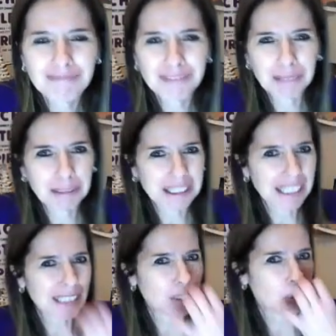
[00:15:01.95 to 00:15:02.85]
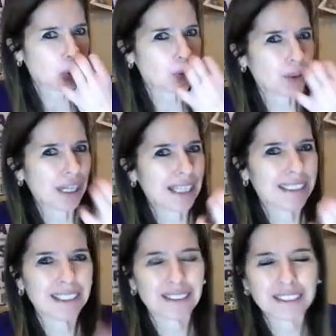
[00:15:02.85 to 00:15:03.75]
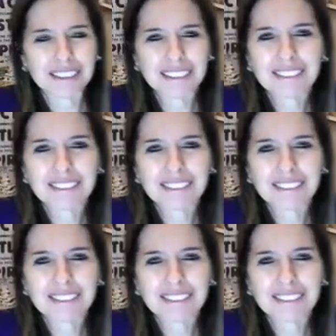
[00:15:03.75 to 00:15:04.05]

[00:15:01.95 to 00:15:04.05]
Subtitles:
That means I had to hold that note.